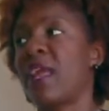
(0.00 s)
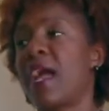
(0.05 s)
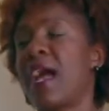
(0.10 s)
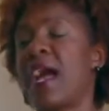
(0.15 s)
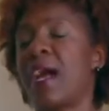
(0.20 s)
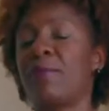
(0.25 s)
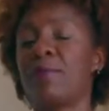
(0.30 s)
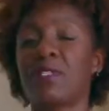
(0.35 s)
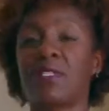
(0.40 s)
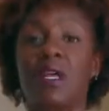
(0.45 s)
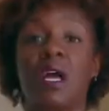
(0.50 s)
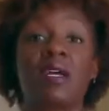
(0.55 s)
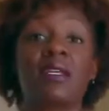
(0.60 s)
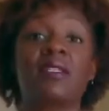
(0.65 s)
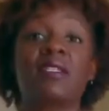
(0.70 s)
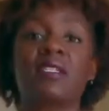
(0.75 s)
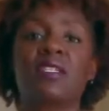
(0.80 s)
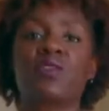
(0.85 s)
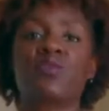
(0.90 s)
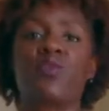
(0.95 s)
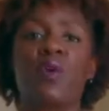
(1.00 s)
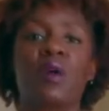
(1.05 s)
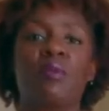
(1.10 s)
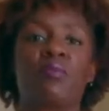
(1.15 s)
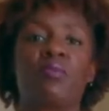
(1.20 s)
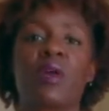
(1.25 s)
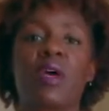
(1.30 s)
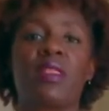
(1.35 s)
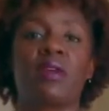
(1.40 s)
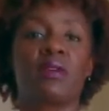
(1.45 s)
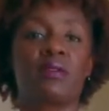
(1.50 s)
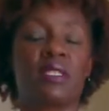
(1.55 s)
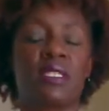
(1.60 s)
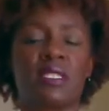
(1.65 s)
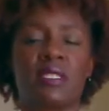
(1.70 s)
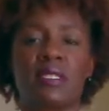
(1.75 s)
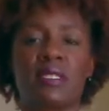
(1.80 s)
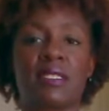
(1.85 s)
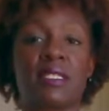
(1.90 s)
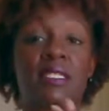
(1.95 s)
I was talking to this one brother.
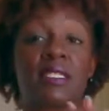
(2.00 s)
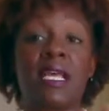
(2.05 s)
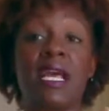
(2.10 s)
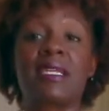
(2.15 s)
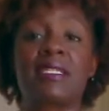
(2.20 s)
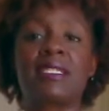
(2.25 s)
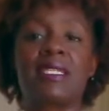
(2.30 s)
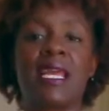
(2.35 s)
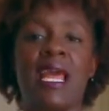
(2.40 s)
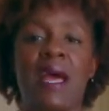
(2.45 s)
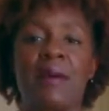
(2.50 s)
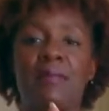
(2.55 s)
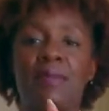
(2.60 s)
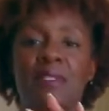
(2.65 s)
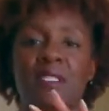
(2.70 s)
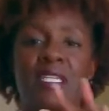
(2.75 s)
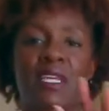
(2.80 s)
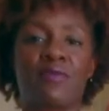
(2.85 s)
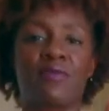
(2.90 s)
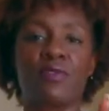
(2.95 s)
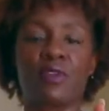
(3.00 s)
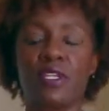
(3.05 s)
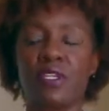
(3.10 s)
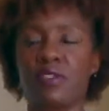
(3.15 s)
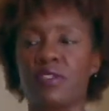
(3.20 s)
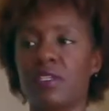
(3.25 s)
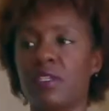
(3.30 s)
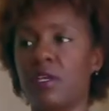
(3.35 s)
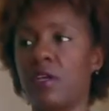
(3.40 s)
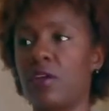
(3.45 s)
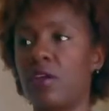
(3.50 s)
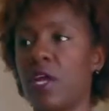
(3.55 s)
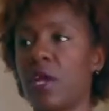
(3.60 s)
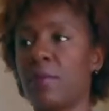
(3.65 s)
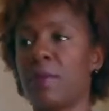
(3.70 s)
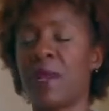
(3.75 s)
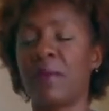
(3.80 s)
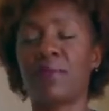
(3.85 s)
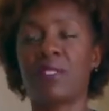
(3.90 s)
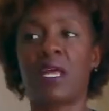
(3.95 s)
This this actually happened several years ago.
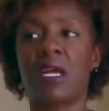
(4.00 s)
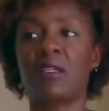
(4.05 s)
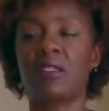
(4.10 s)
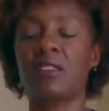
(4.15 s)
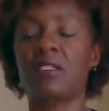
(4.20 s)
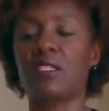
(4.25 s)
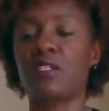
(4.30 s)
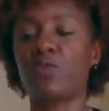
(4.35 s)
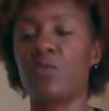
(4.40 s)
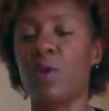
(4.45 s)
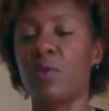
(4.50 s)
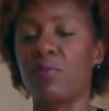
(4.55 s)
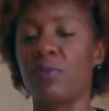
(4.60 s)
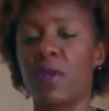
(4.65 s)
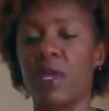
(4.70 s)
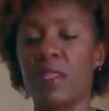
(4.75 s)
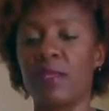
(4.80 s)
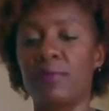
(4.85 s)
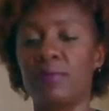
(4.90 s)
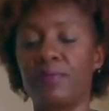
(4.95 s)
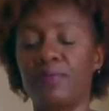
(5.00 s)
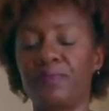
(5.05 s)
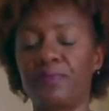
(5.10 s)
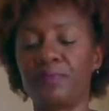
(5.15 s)
But I was talking to this one brother.